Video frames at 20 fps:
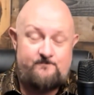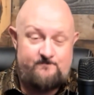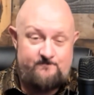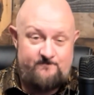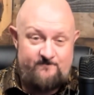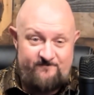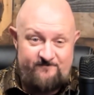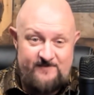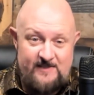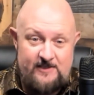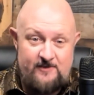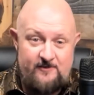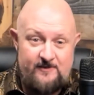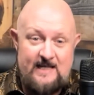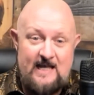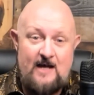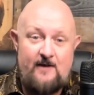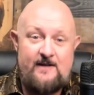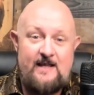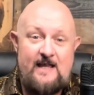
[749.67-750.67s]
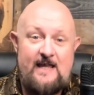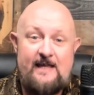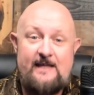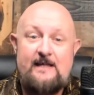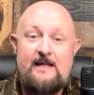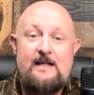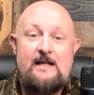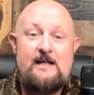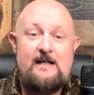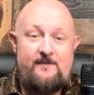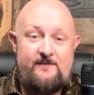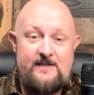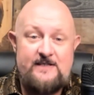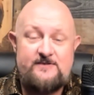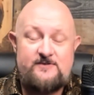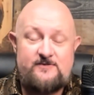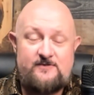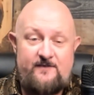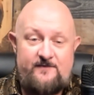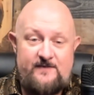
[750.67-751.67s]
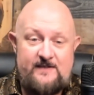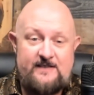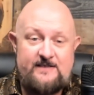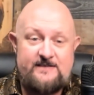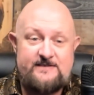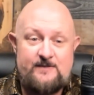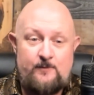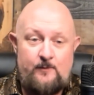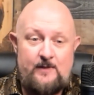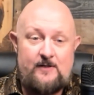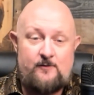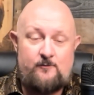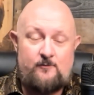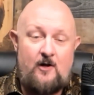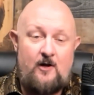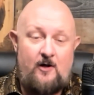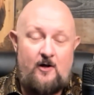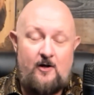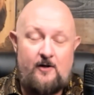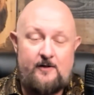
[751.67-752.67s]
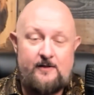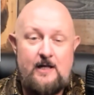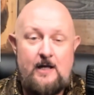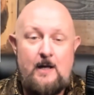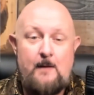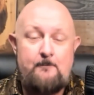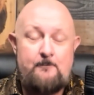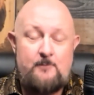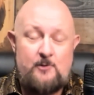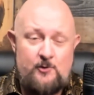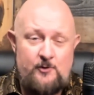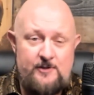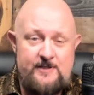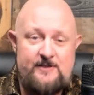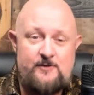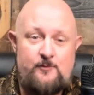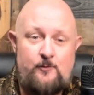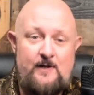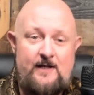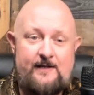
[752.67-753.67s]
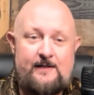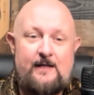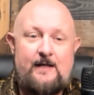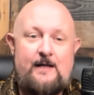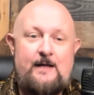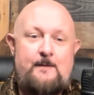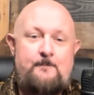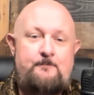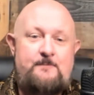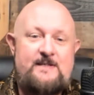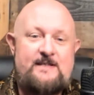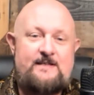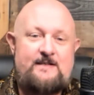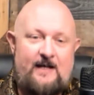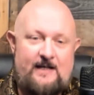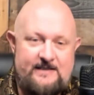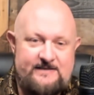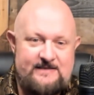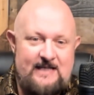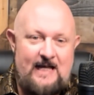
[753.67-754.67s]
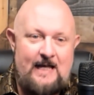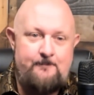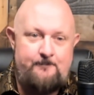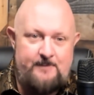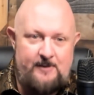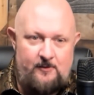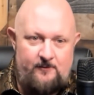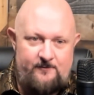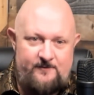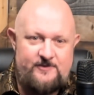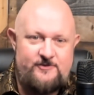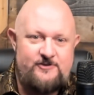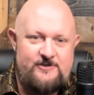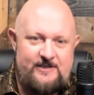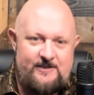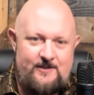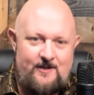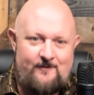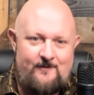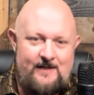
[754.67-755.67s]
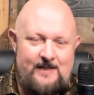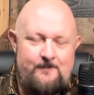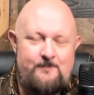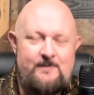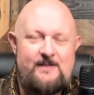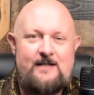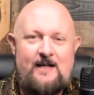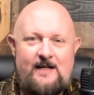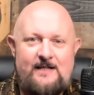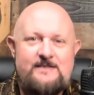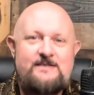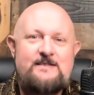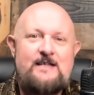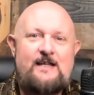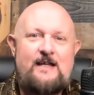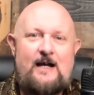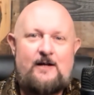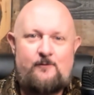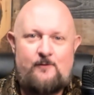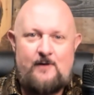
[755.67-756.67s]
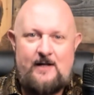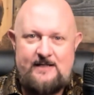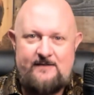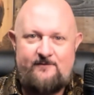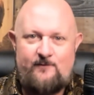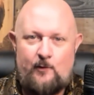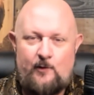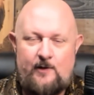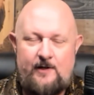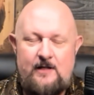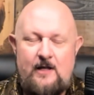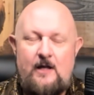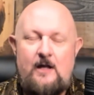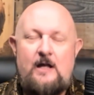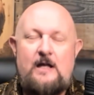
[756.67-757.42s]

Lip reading: figuring out, hey, these are the things that went wrong pretty quick because I built this sheet already, because I got ready for it.